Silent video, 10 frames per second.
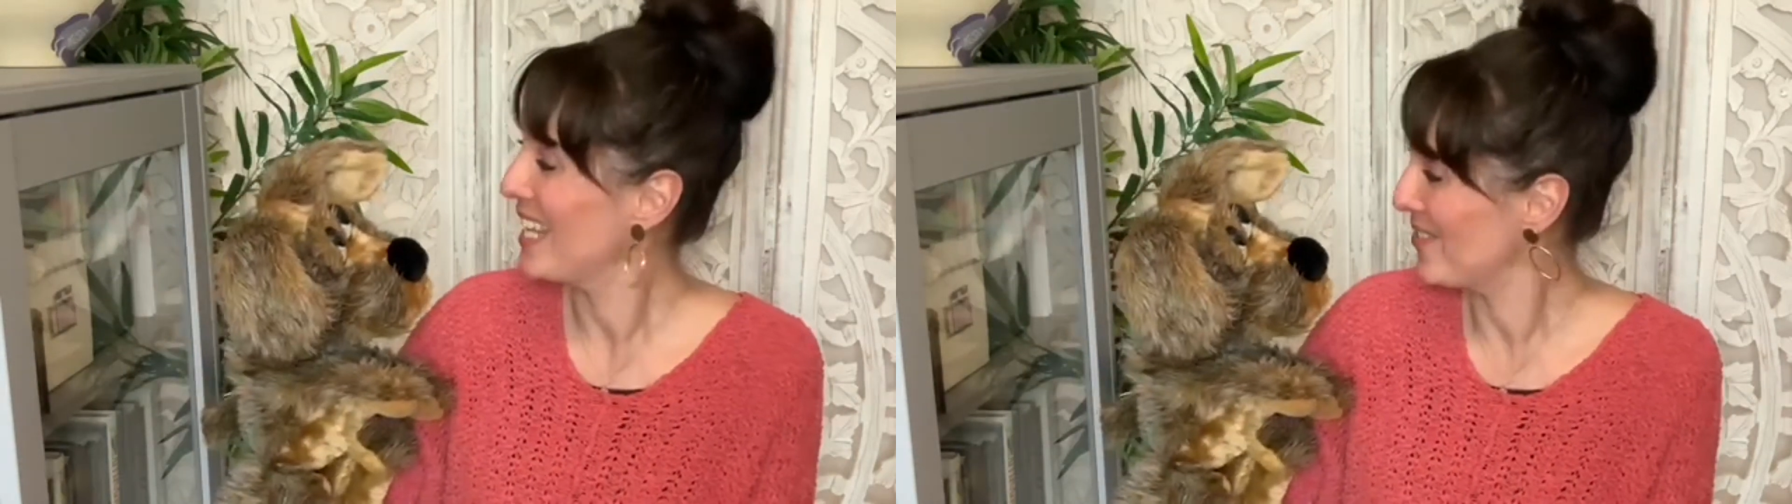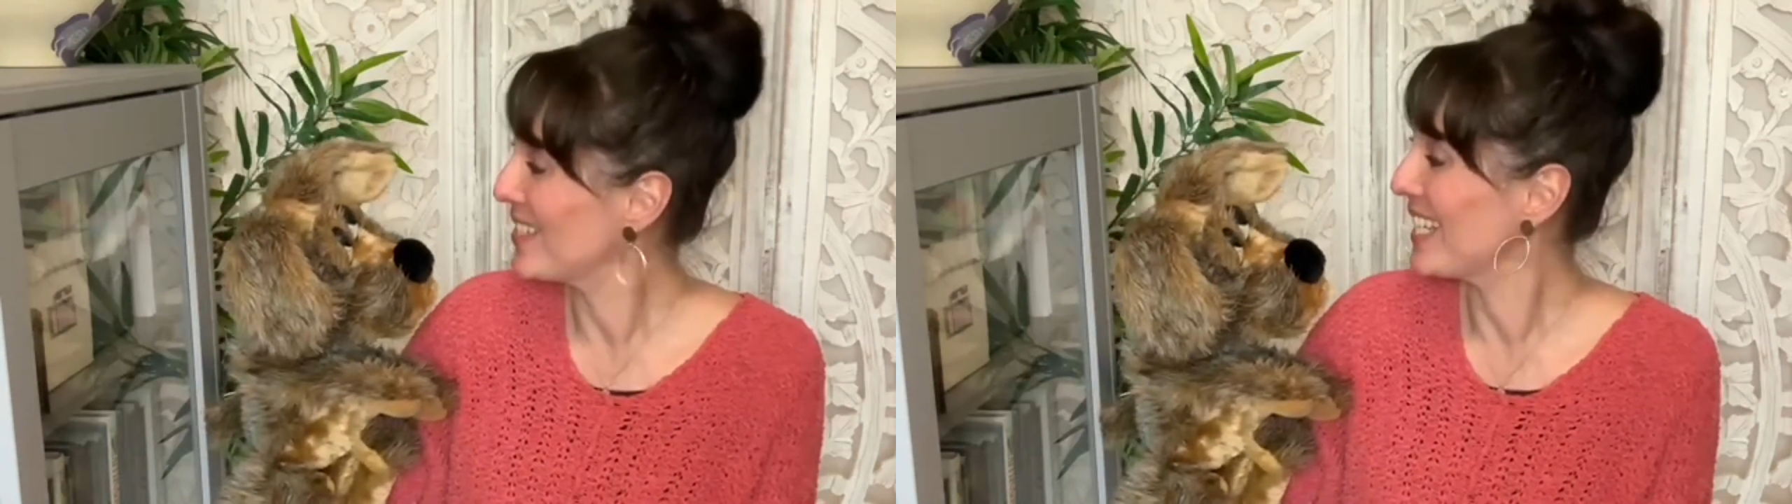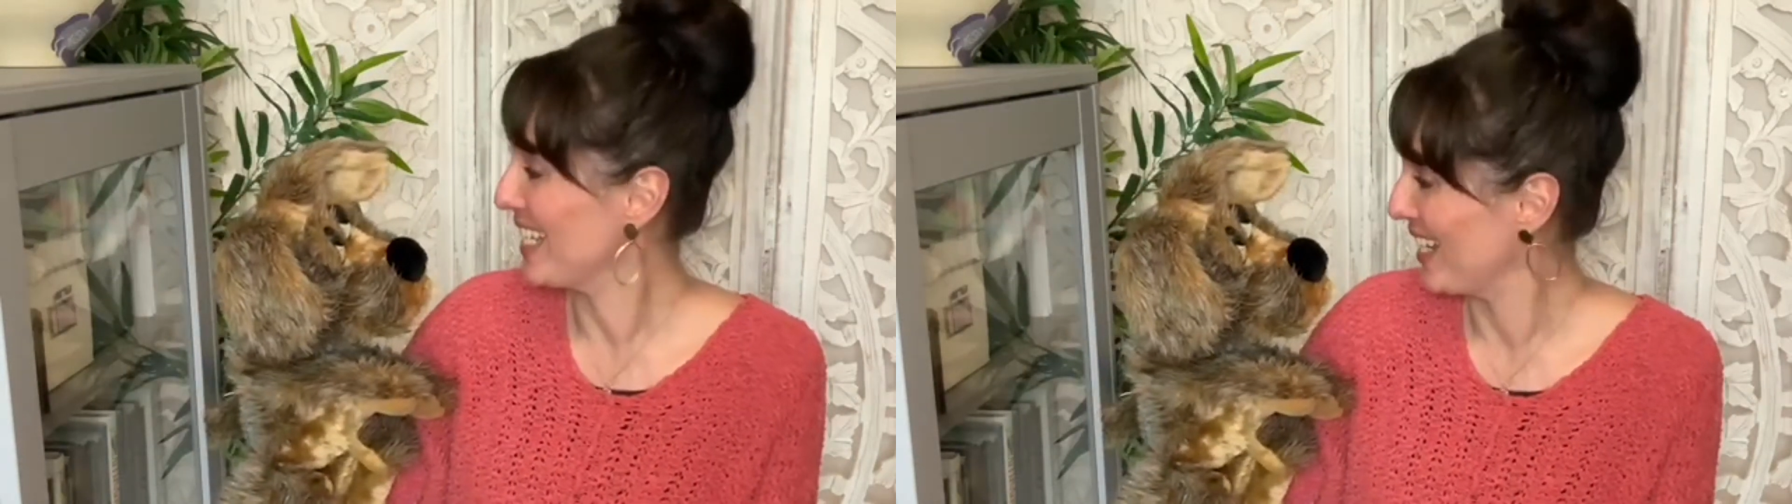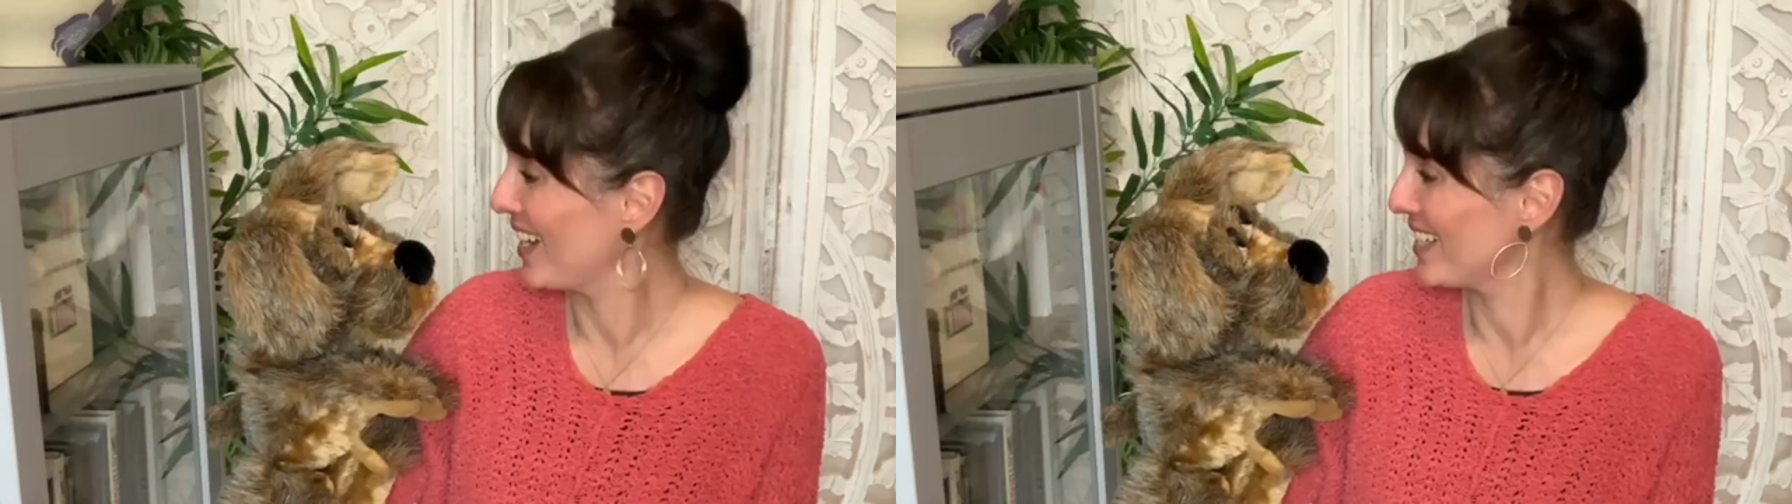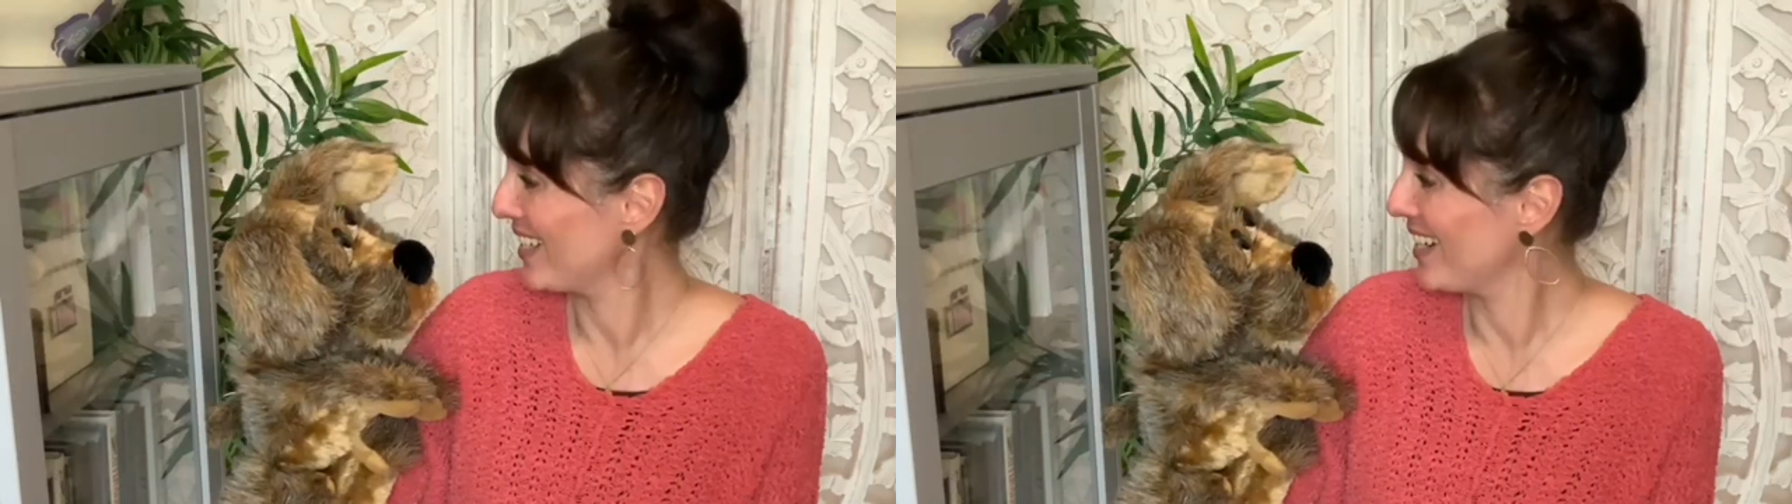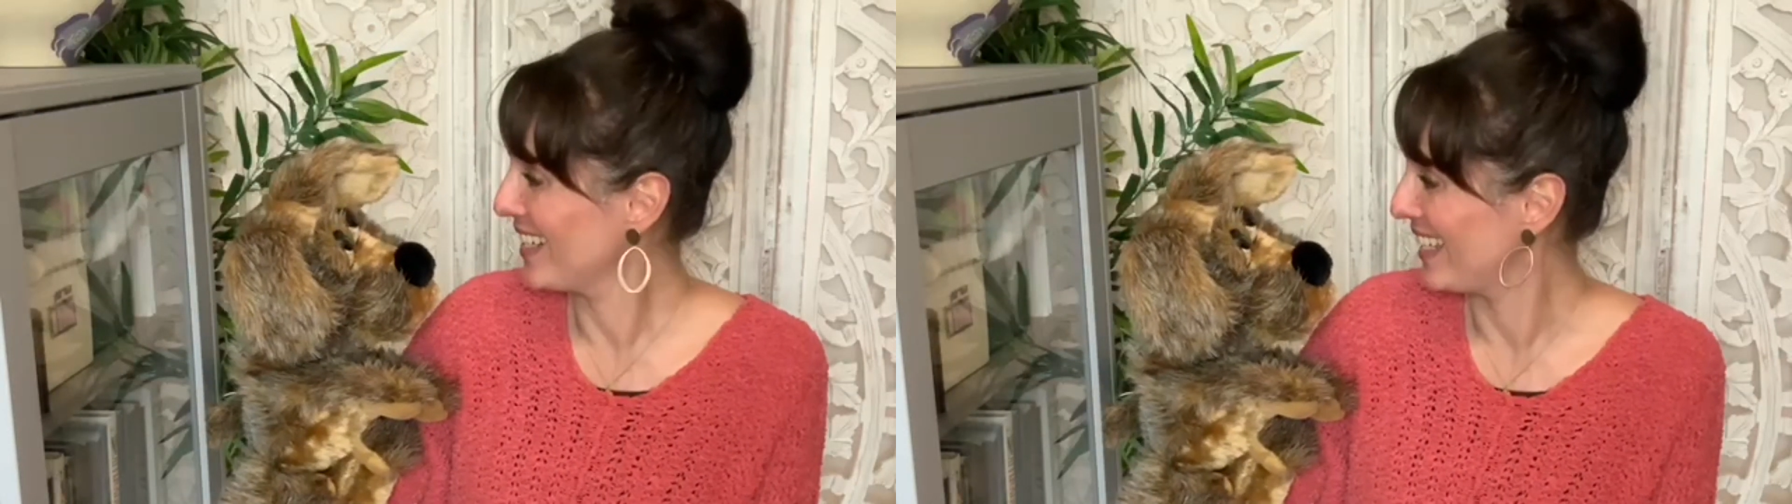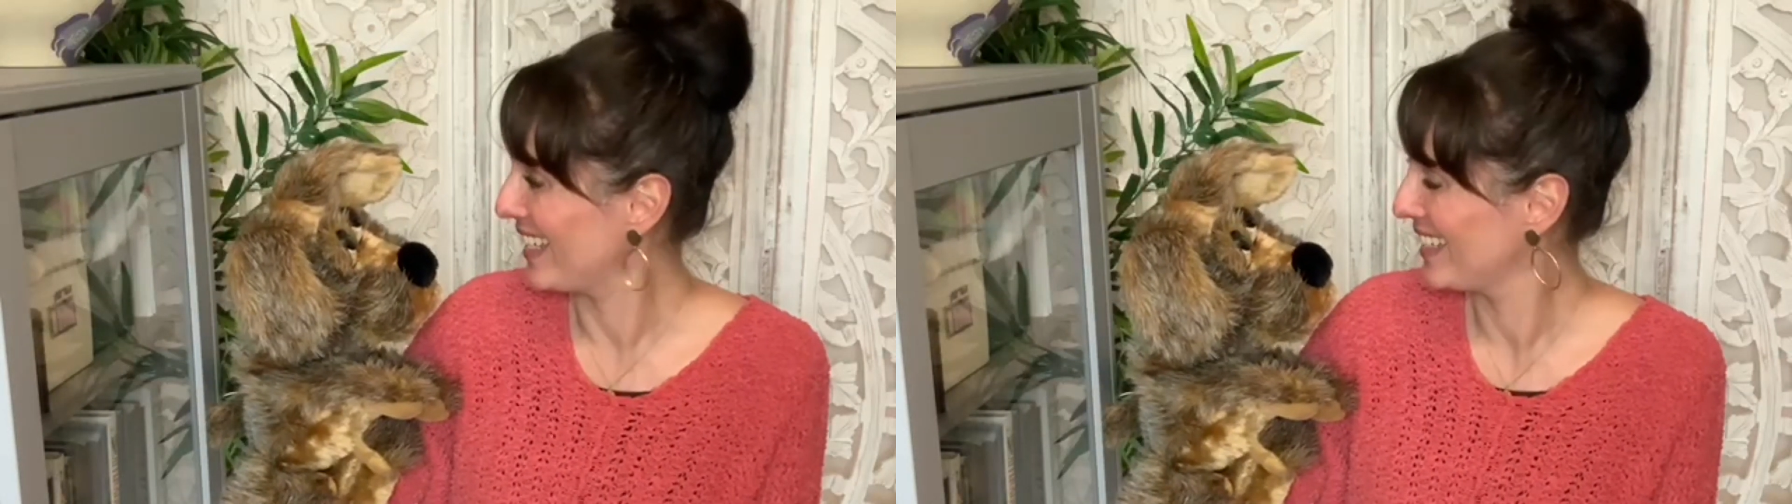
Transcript: was a young donkey.